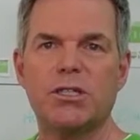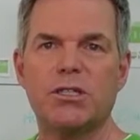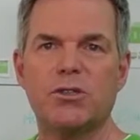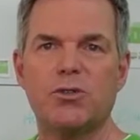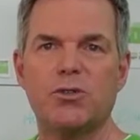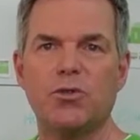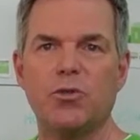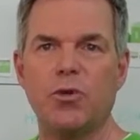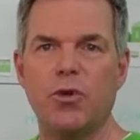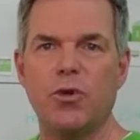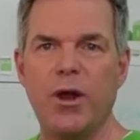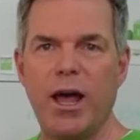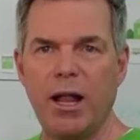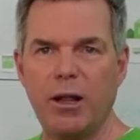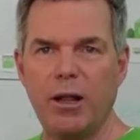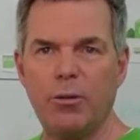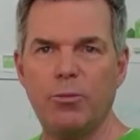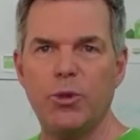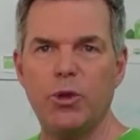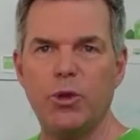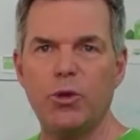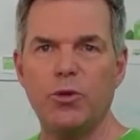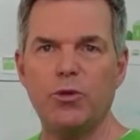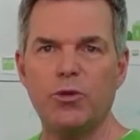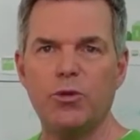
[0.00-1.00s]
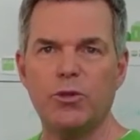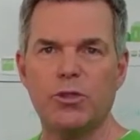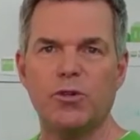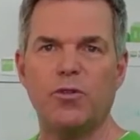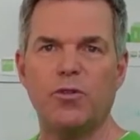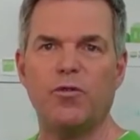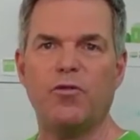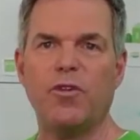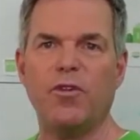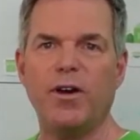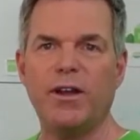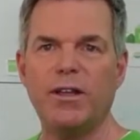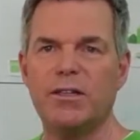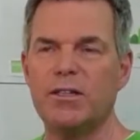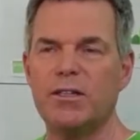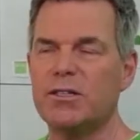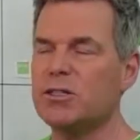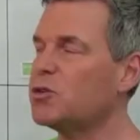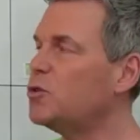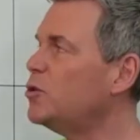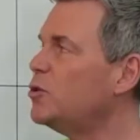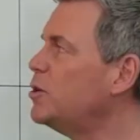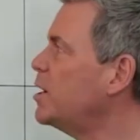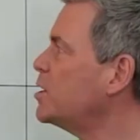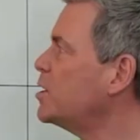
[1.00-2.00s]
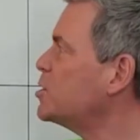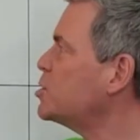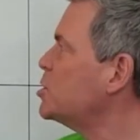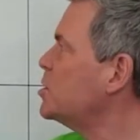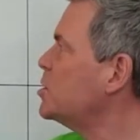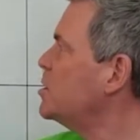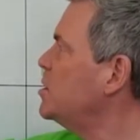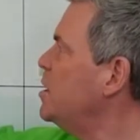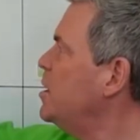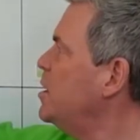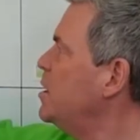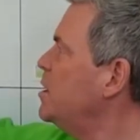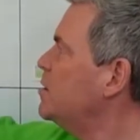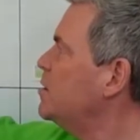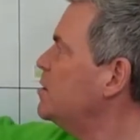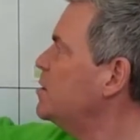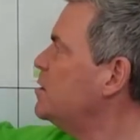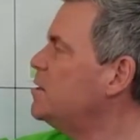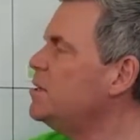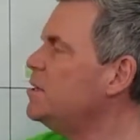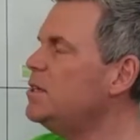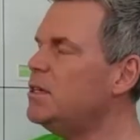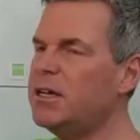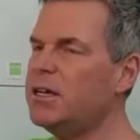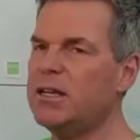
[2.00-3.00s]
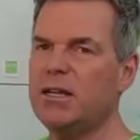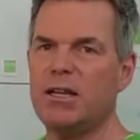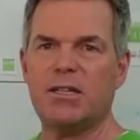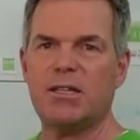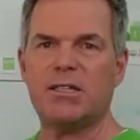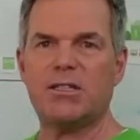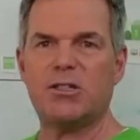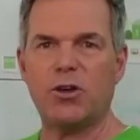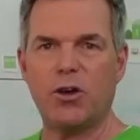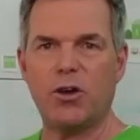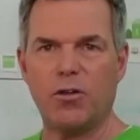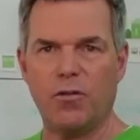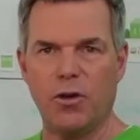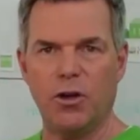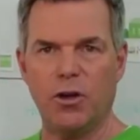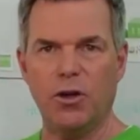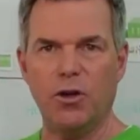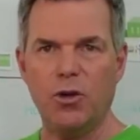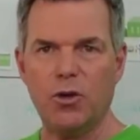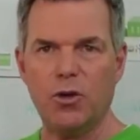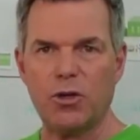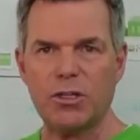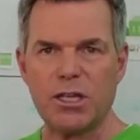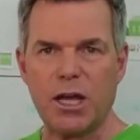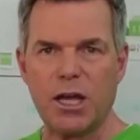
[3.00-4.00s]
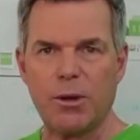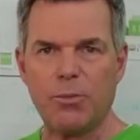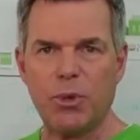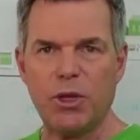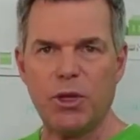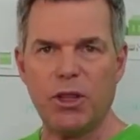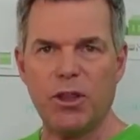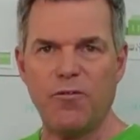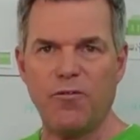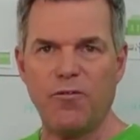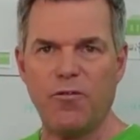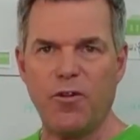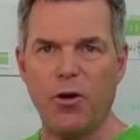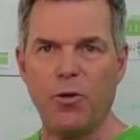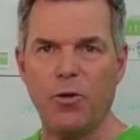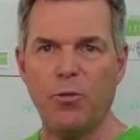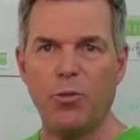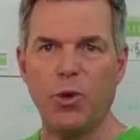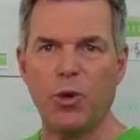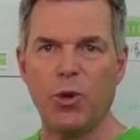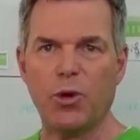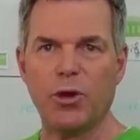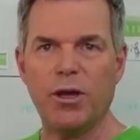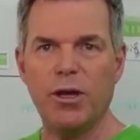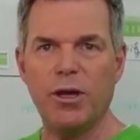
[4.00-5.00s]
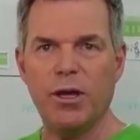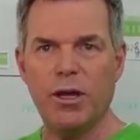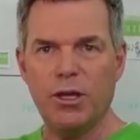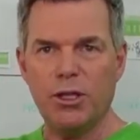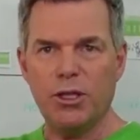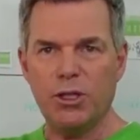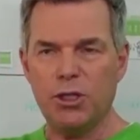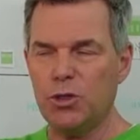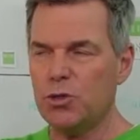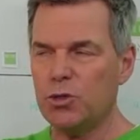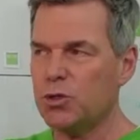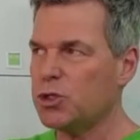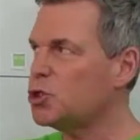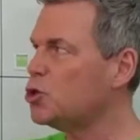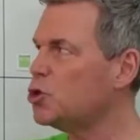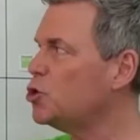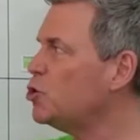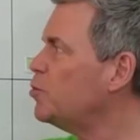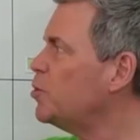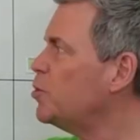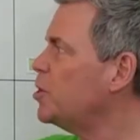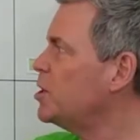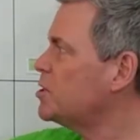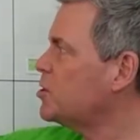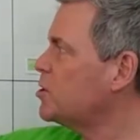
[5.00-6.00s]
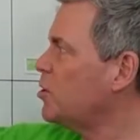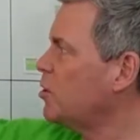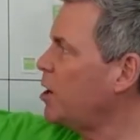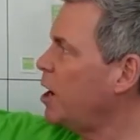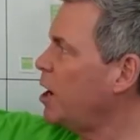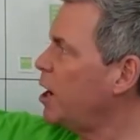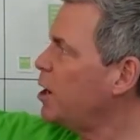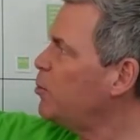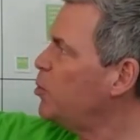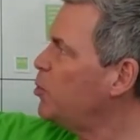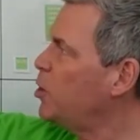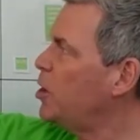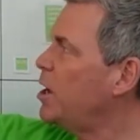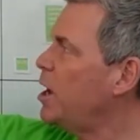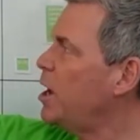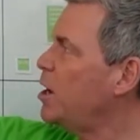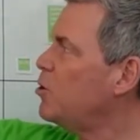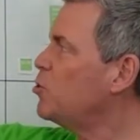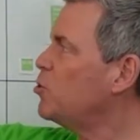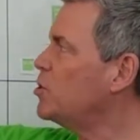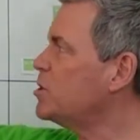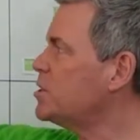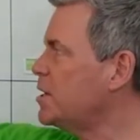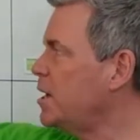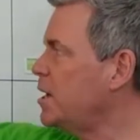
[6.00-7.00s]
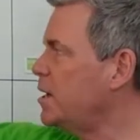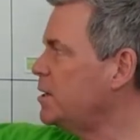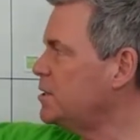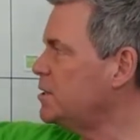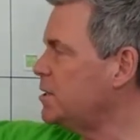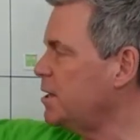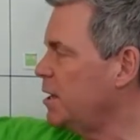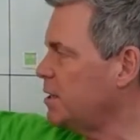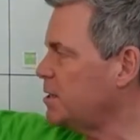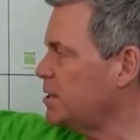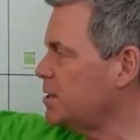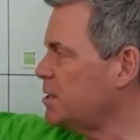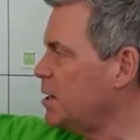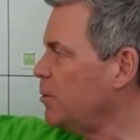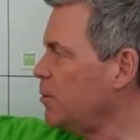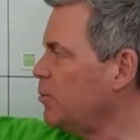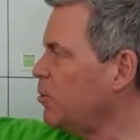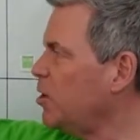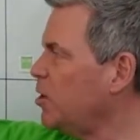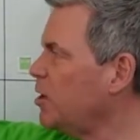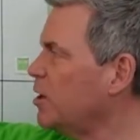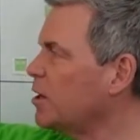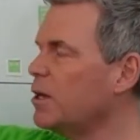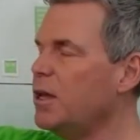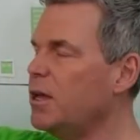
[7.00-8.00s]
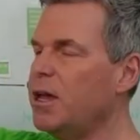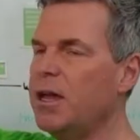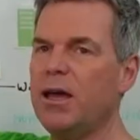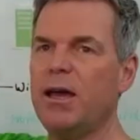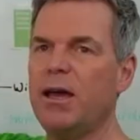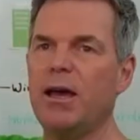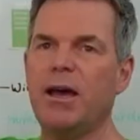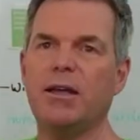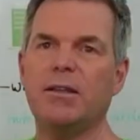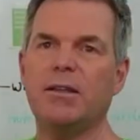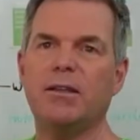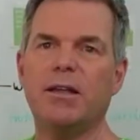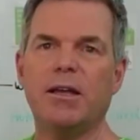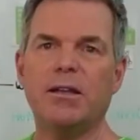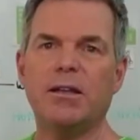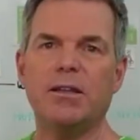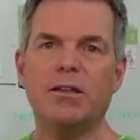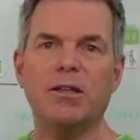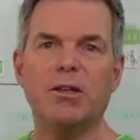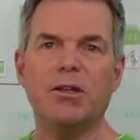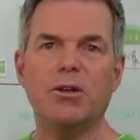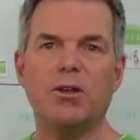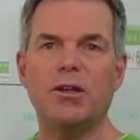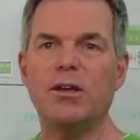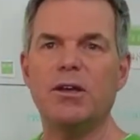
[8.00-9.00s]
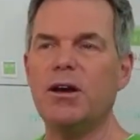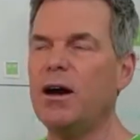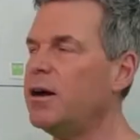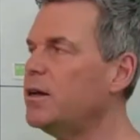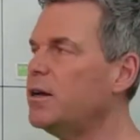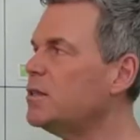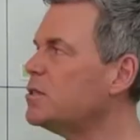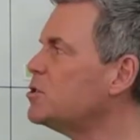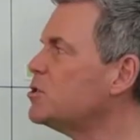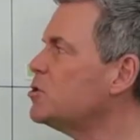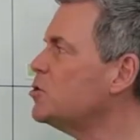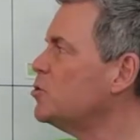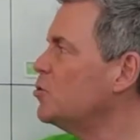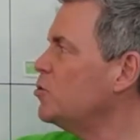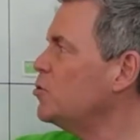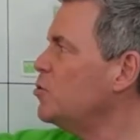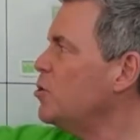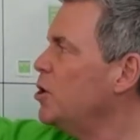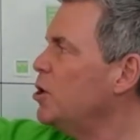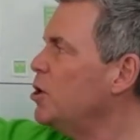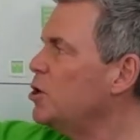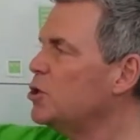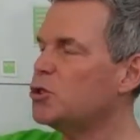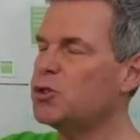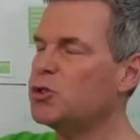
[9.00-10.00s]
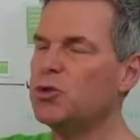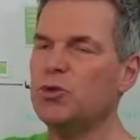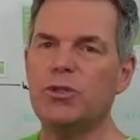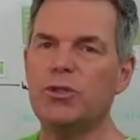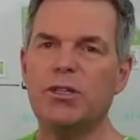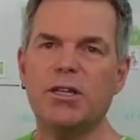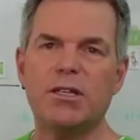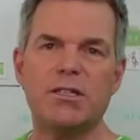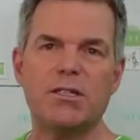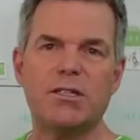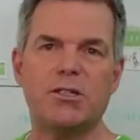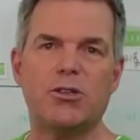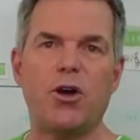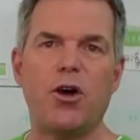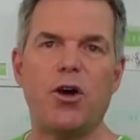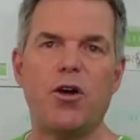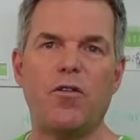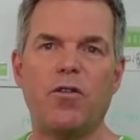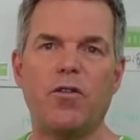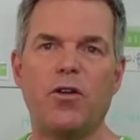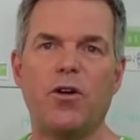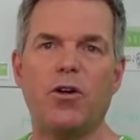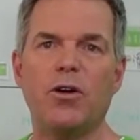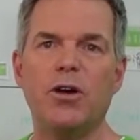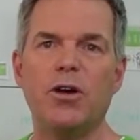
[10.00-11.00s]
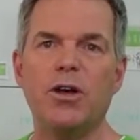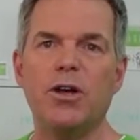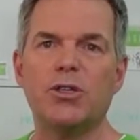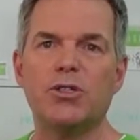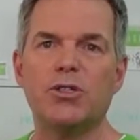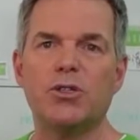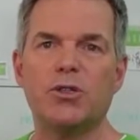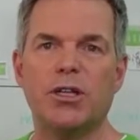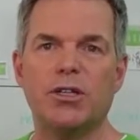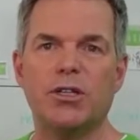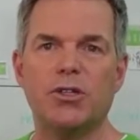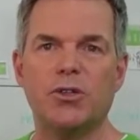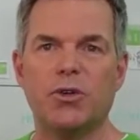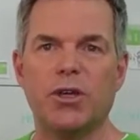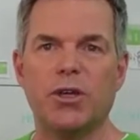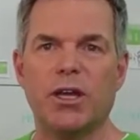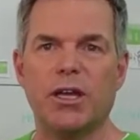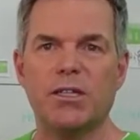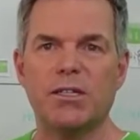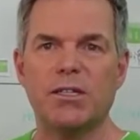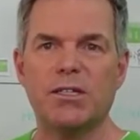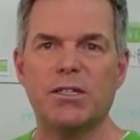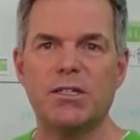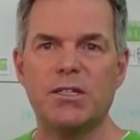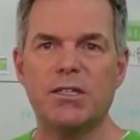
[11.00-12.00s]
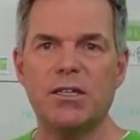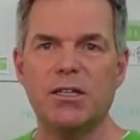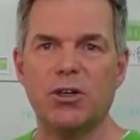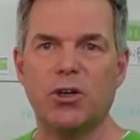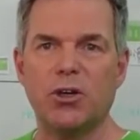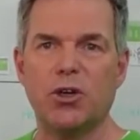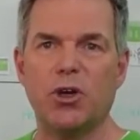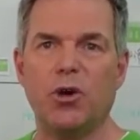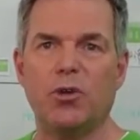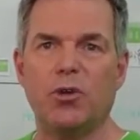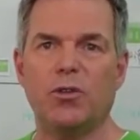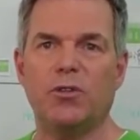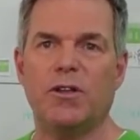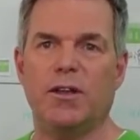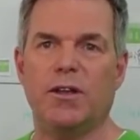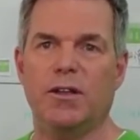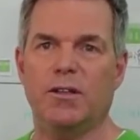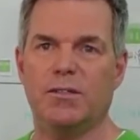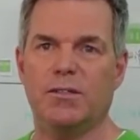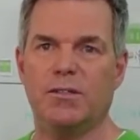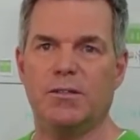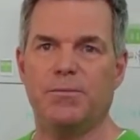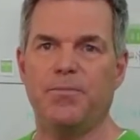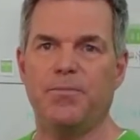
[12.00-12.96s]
to help you to find this connection, the DNS server looks up in the phone book, YouTube is on IP address 88 something, and then he guides you to this server so that you can see the content.